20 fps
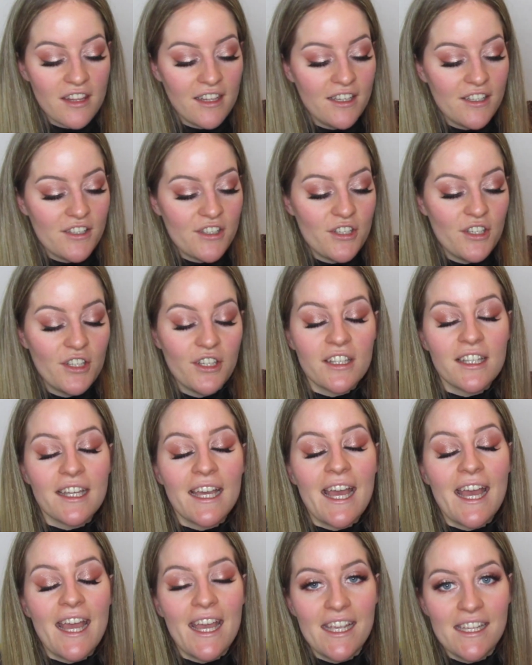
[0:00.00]
That took
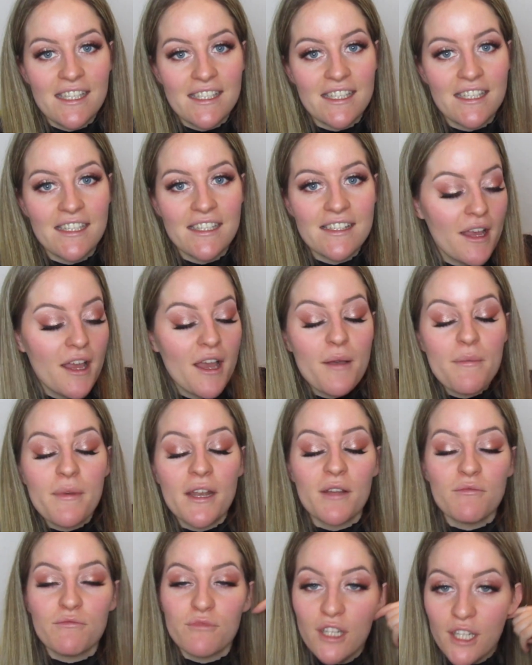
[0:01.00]
ages, but
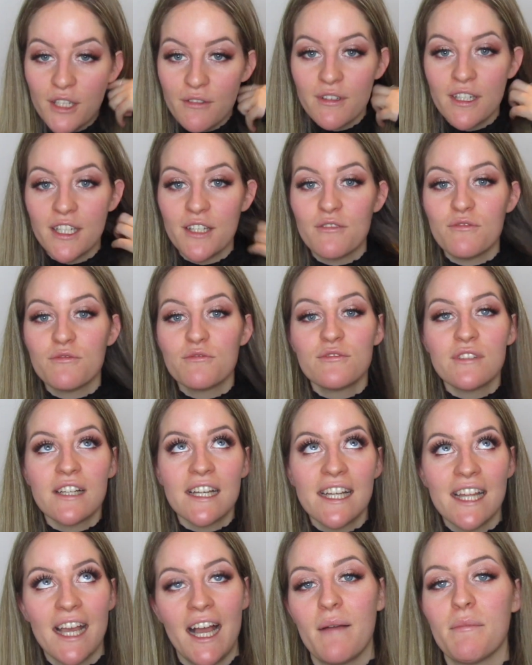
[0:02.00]
I'm really
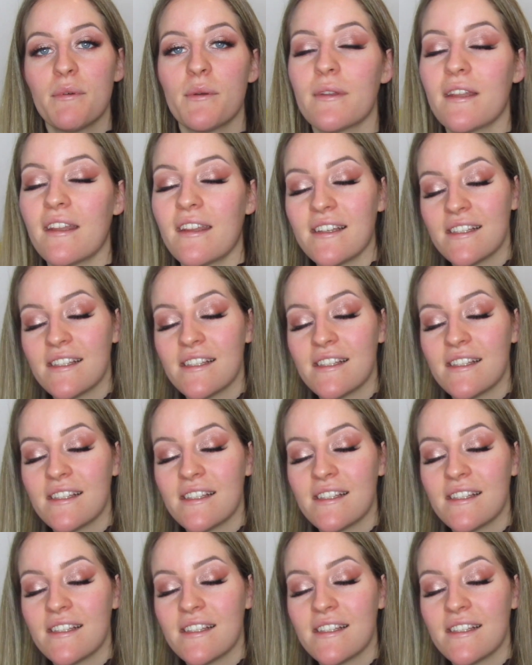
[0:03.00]
happy with it.